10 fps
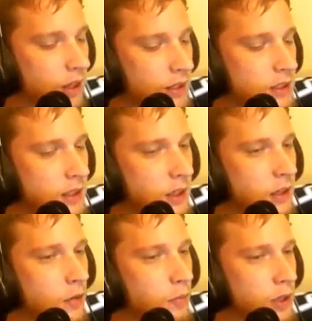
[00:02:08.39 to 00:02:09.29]
it's like
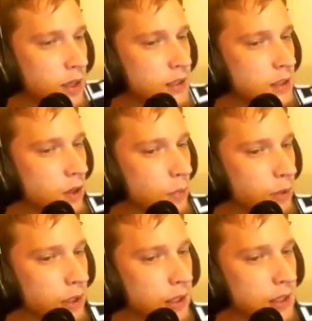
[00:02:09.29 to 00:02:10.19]
it's a
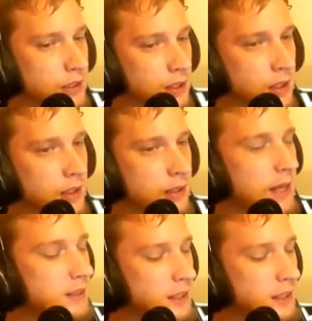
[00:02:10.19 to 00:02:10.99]
company that